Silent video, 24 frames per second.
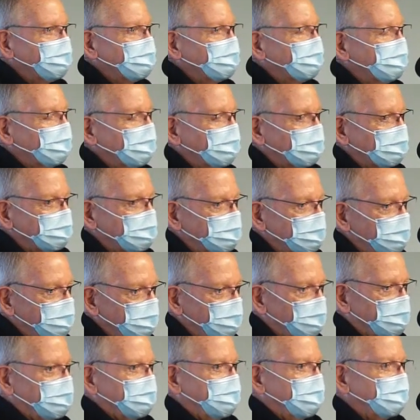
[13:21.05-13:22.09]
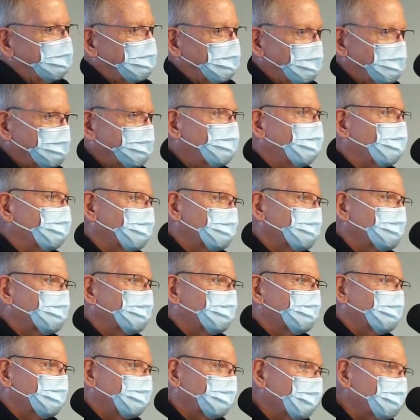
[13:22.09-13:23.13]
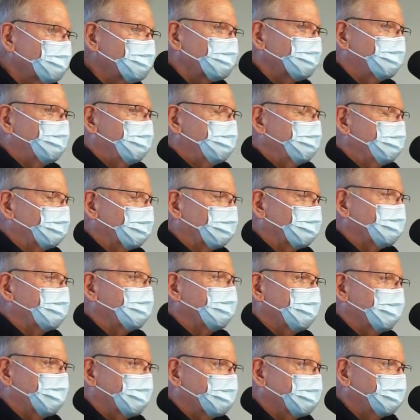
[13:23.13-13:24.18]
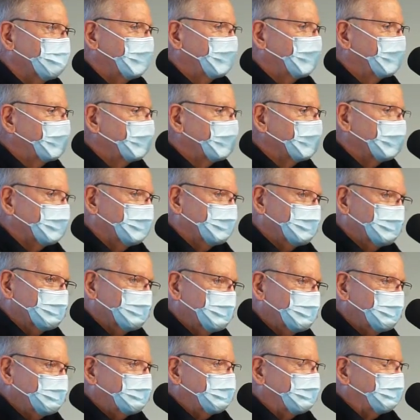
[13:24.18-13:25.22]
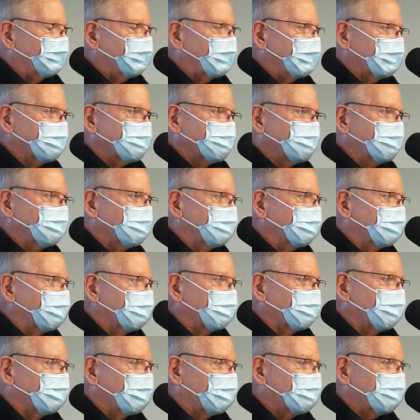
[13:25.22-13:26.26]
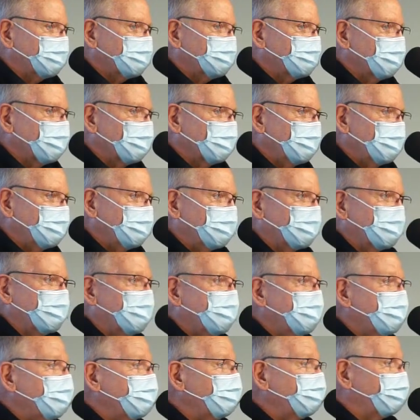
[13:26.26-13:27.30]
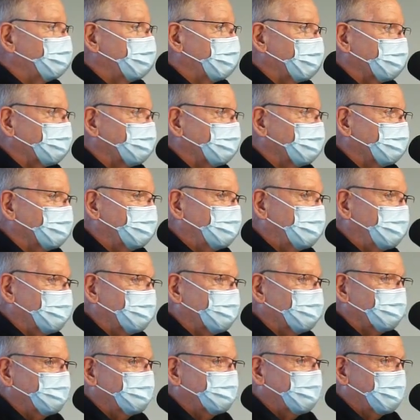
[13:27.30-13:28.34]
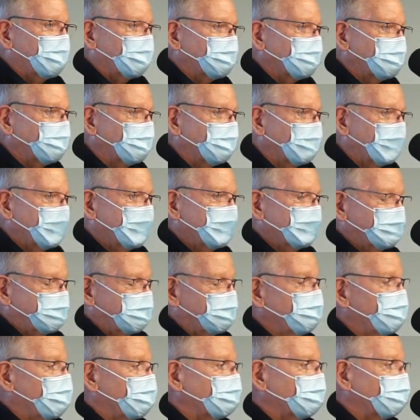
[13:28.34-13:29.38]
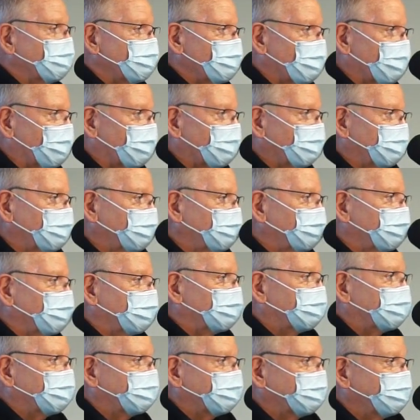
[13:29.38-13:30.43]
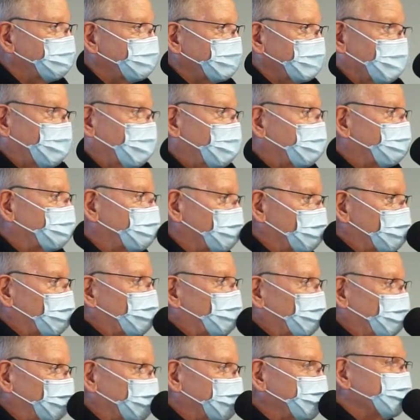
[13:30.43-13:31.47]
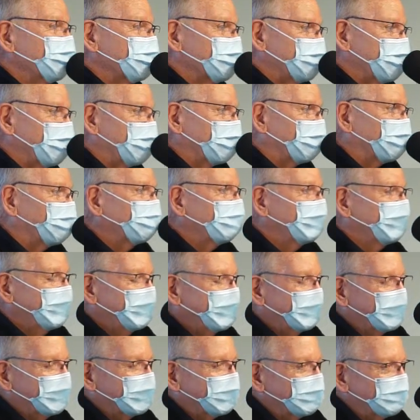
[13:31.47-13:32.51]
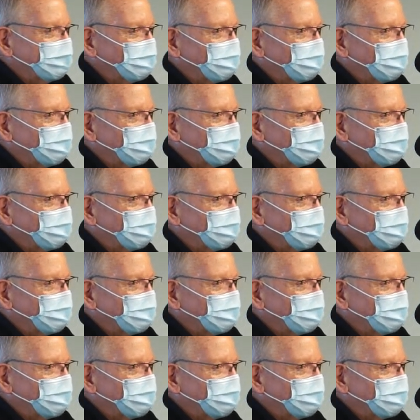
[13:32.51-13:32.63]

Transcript: So let's protect as most most people we can, get that vaccine. That, that is going to be the key factor to get everything back to somewhat to normal, uh, whatever normal is now. Mm -hmm.